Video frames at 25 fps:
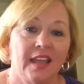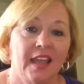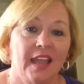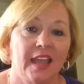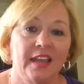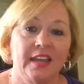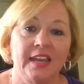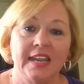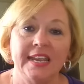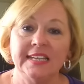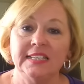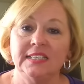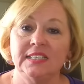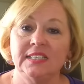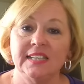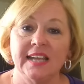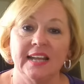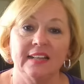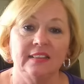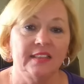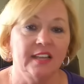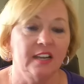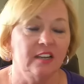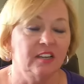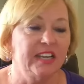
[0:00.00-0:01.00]
And he
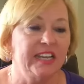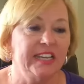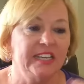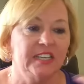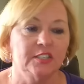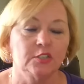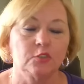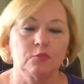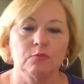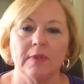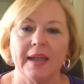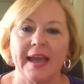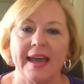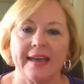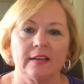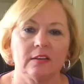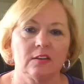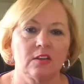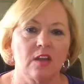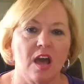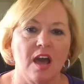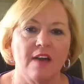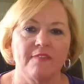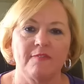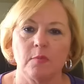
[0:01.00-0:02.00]
sat there and he just
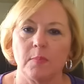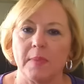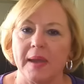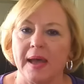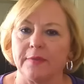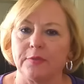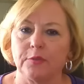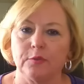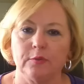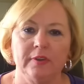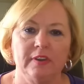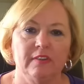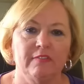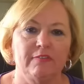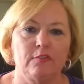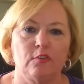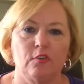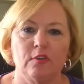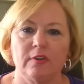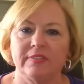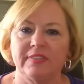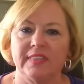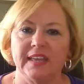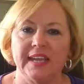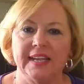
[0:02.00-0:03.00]
rattled off about 3 or
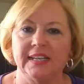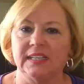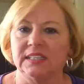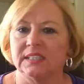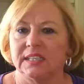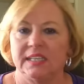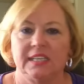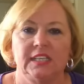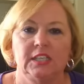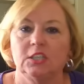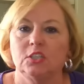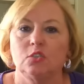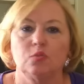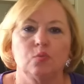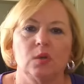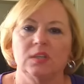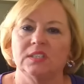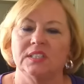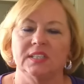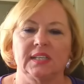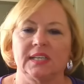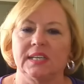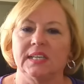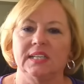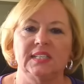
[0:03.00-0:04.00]
4 things that he just
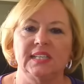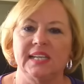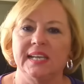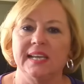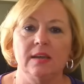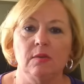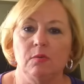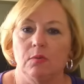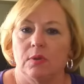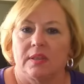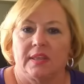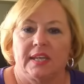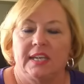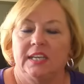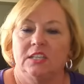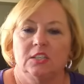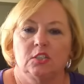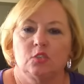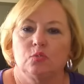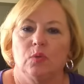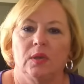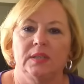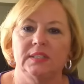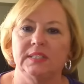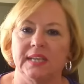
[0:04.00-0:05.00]
wasn't content with. He
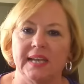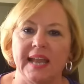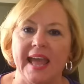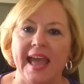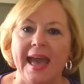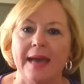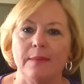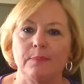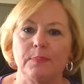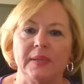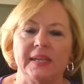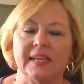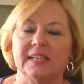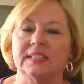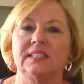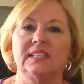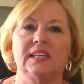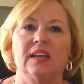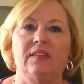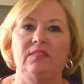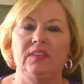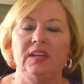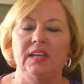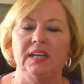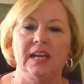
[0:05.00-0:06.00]
just wasn't happy at
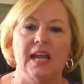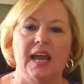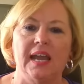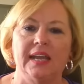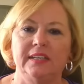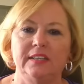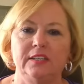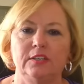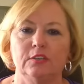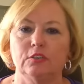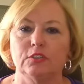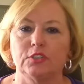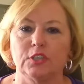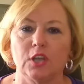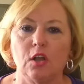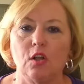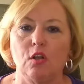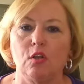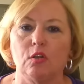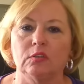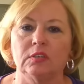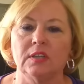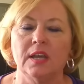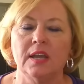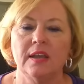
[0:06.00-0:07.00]
79 years
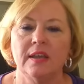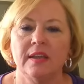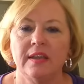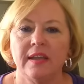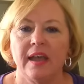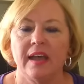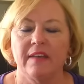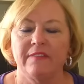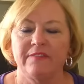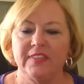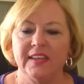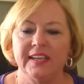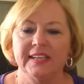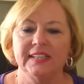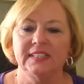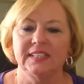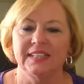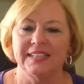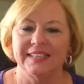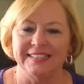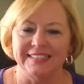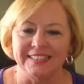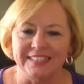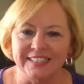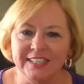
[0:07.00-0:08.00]
old of things
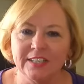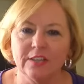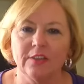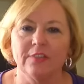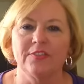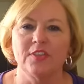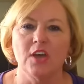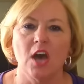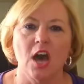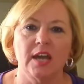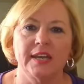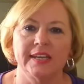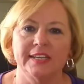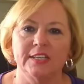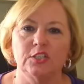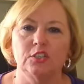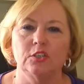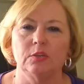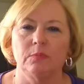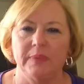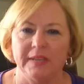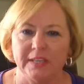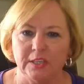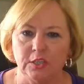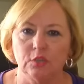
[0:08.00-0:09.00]
that he still thought he
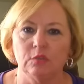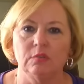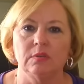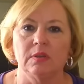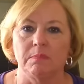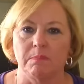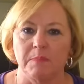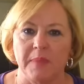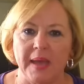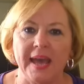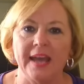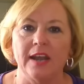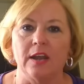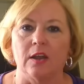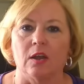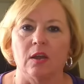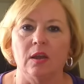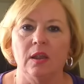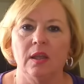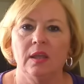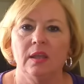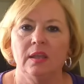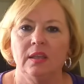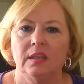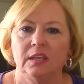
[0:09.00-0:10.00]
should be doing better.
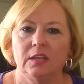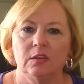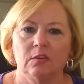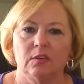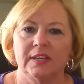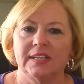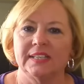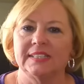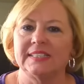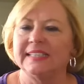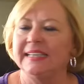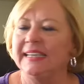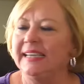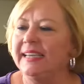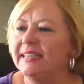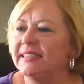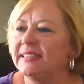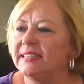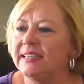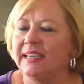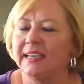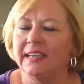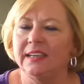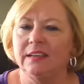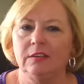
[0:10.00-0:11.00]
You know, and it's
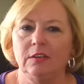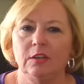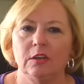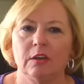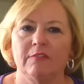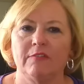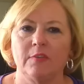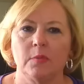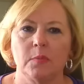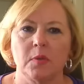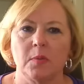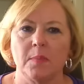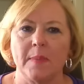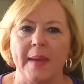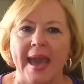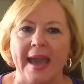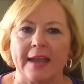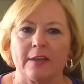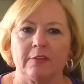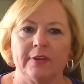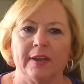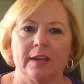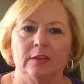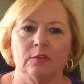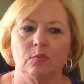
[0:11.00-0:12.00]
easy, you know, from the
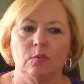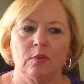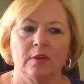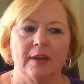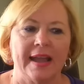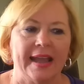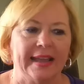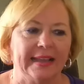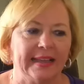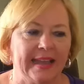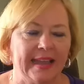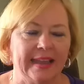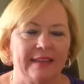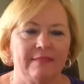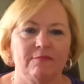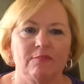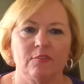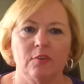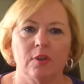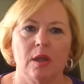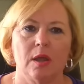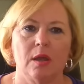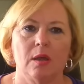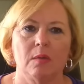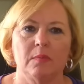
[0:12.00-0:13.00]
background where I came
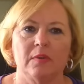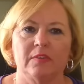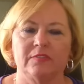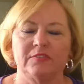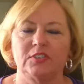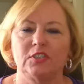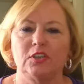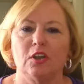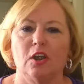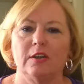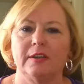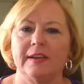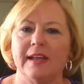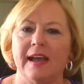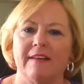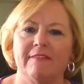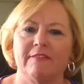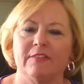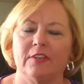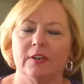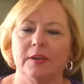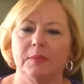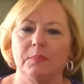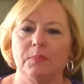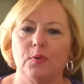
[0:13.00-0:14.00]
from, of starting out
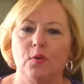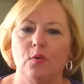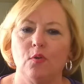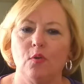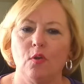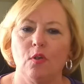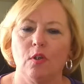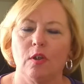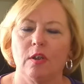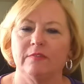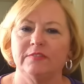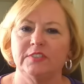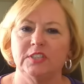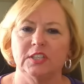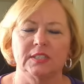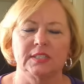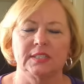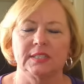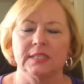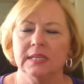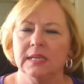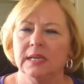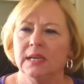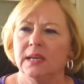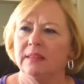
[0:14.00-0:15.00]
very poor, of
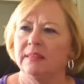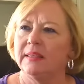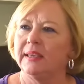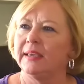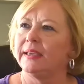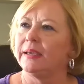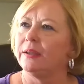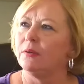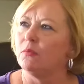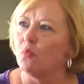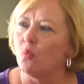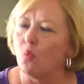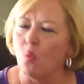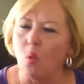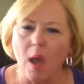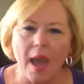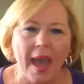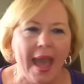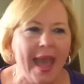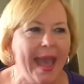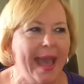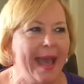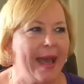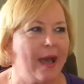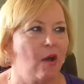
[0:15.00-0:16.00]
just thinking,
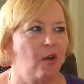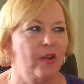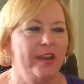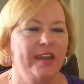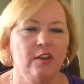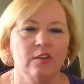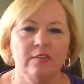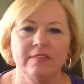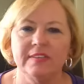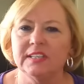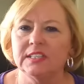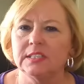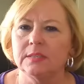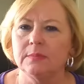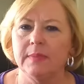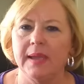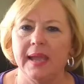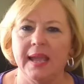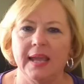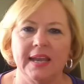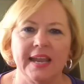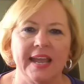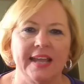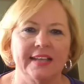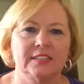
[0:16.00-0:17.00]
wow, here this
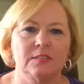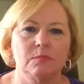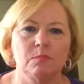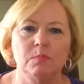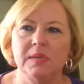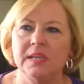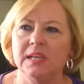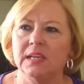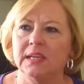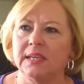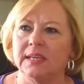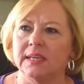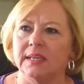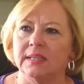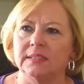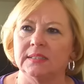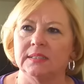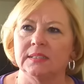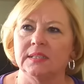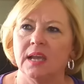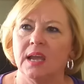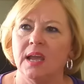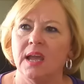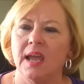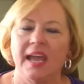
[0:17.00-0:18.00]
man has
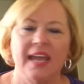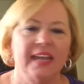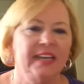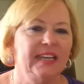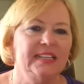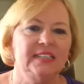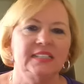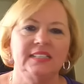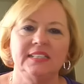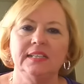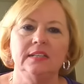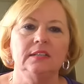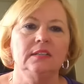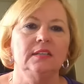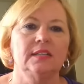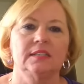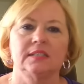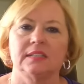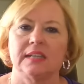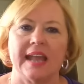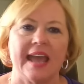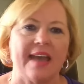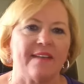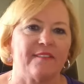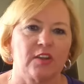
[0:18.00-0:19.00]
millions and he still
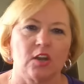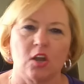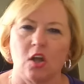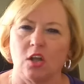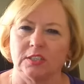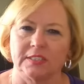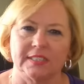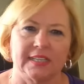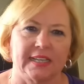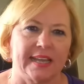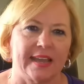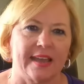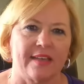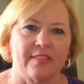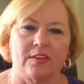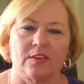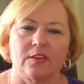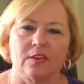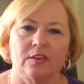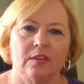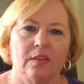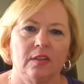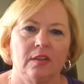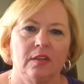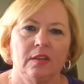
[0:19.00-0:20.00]
doesn't have it all
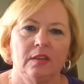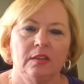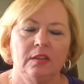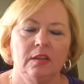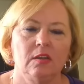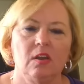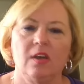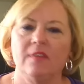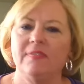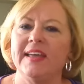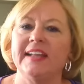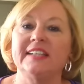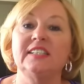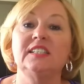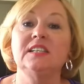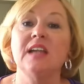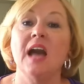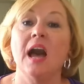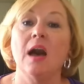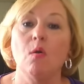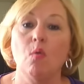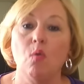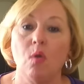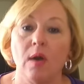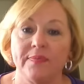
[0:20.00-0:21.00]
together. You know, that's
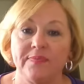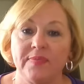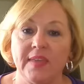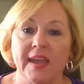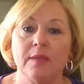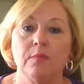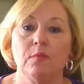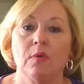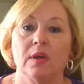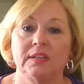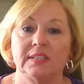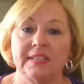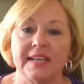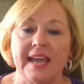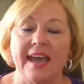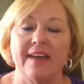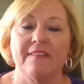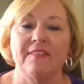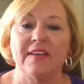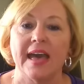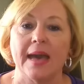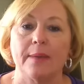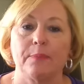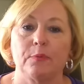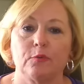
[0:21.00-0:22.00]
not what they want to have
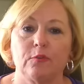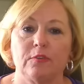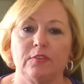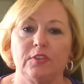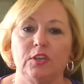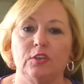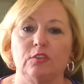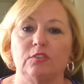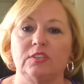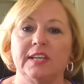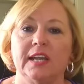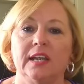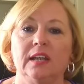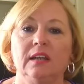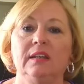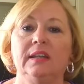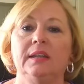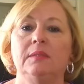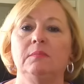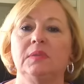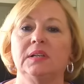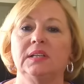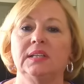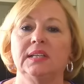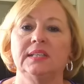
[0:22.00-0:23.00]
happen with you. Terry
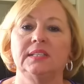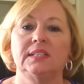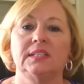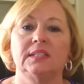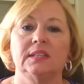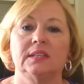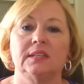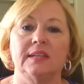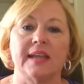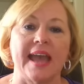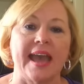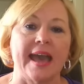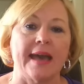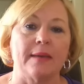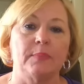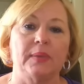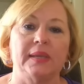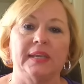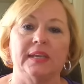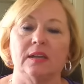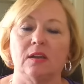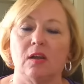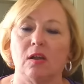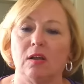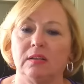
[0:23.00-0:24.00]
and Melissa and
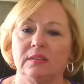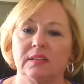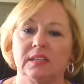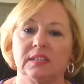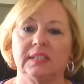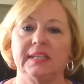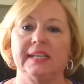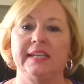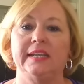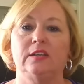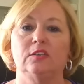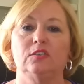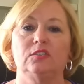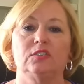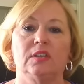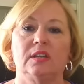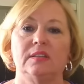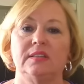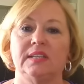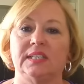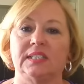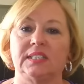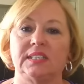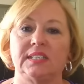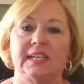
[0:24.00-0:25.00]
Abby and all the leaders on
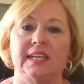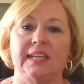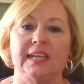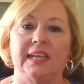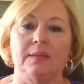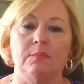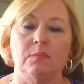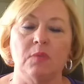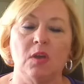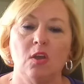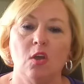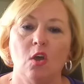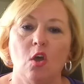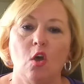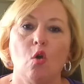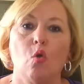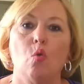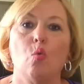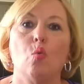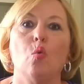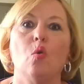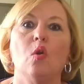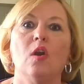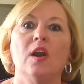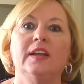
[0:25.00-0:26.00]
this team
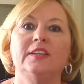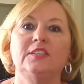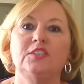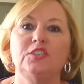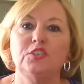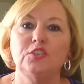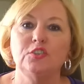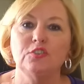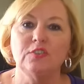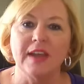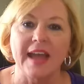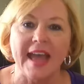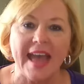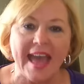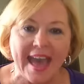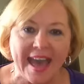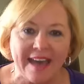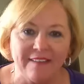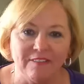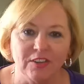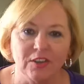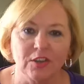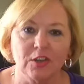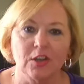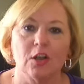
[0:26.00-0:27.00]
want you to
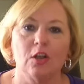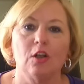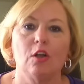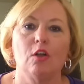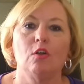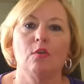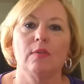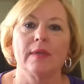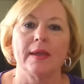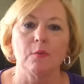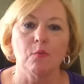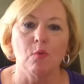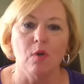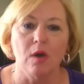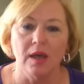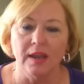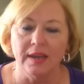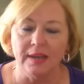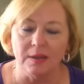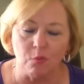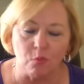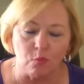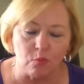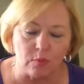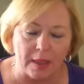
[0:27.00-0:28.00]
have a goal. They
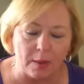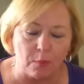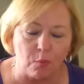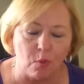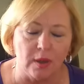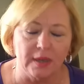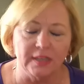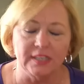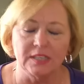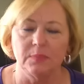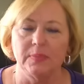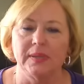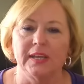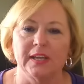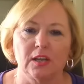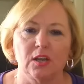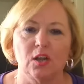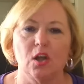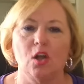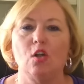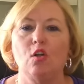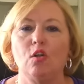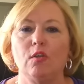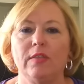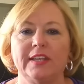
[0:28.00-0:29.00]
want it to be a
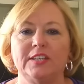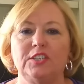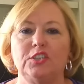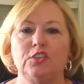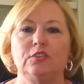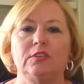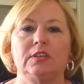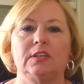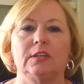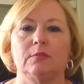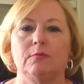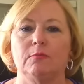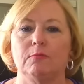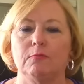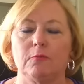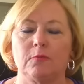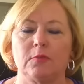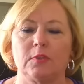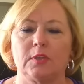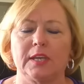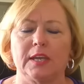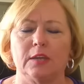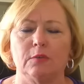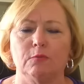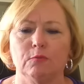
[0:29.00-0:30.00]
goal that you can
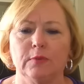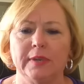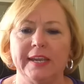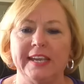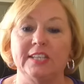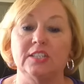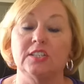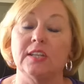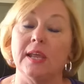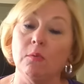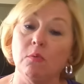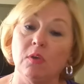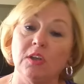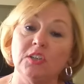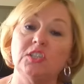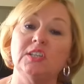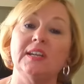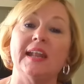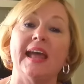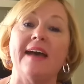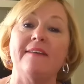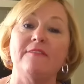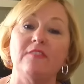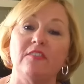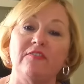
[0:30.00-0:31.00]
reach. They want you
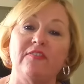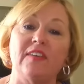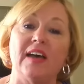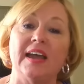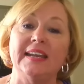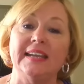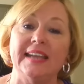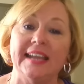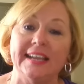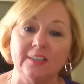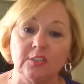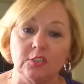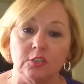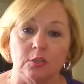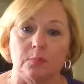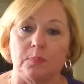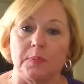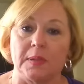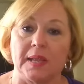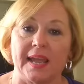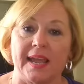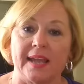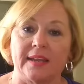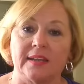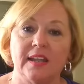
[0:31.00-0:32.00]
to have a financial
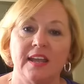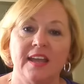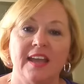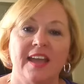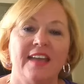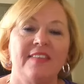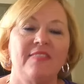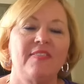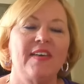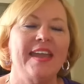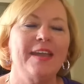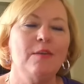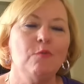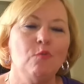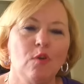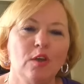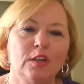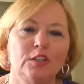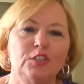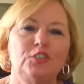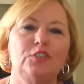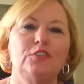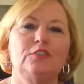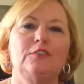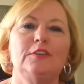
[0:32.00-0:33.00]
plan. They
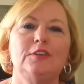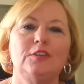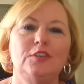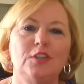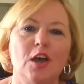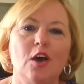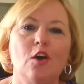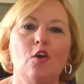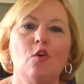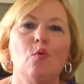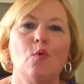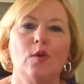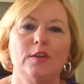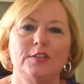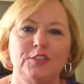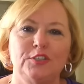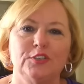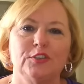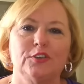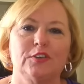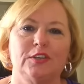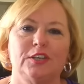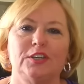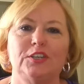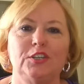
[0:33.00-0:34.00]
want you to know what
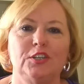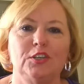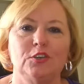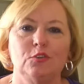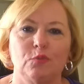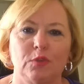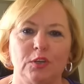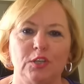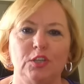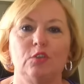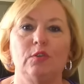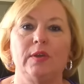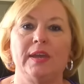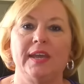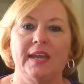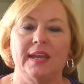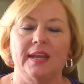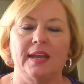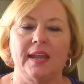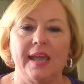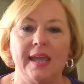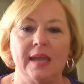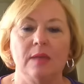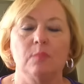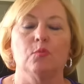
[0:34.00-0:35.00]
you're going to do when you
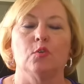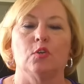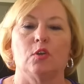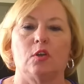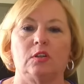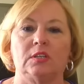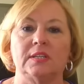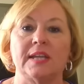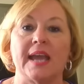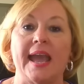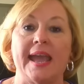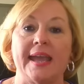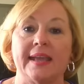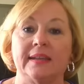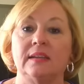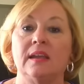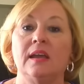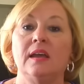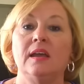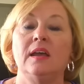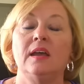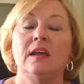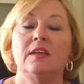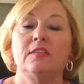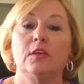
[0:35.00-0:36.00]
hit Emerald and
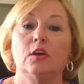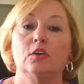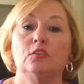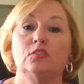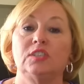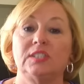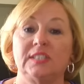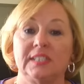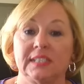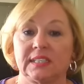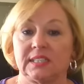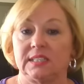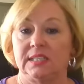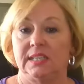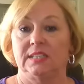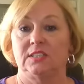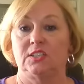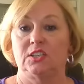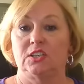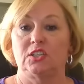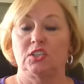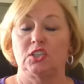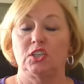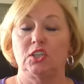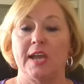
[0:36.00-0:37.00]
those
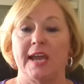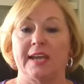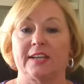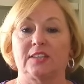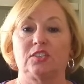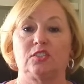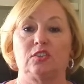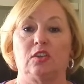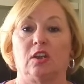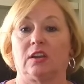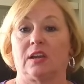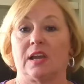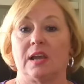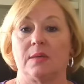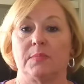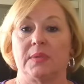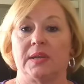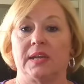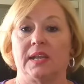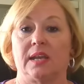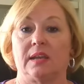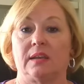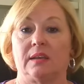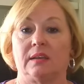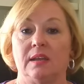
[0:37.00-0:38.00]
6-digit checks start
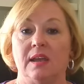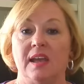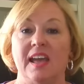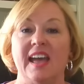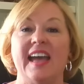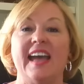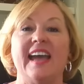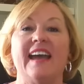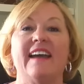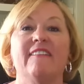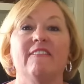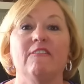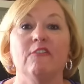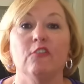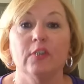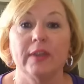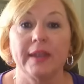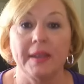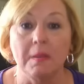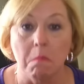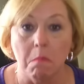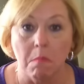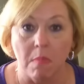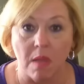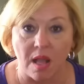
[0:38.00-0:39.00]
coming in every
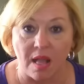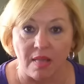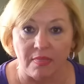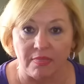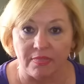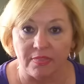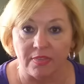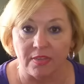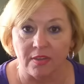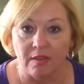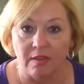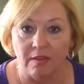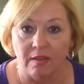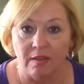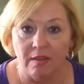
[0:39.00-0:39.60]
month.